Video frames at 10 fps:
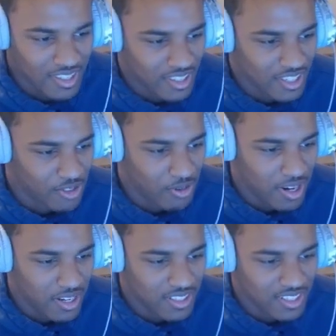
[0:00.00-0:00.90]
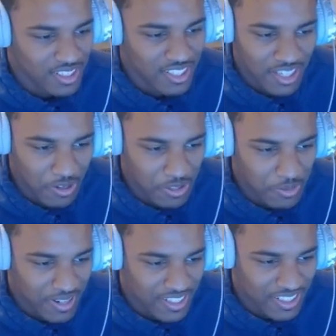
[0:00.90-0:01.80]
This greatness. Jonah
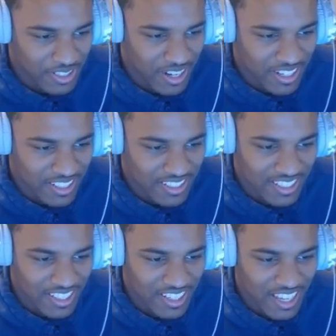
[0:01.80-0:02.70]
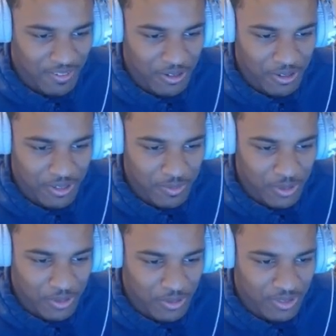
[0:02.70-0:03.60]
cause of Greatness. He can't even do his
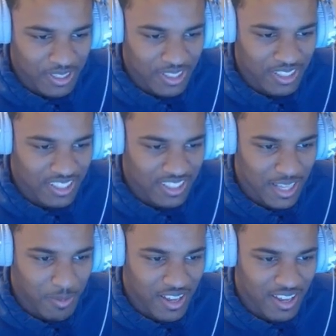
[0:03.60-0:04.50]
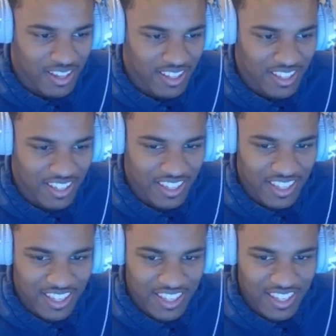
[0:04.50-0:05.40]
moves. Look, step back.
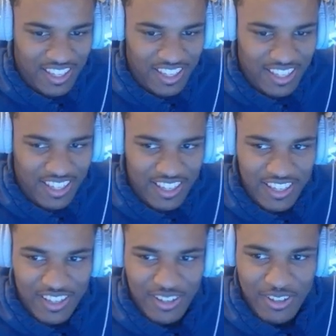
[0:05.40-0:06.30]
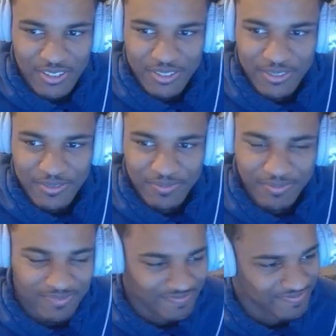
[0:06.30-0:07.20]
Oh.
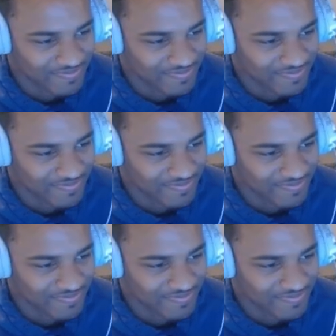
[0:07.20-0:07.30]
bro.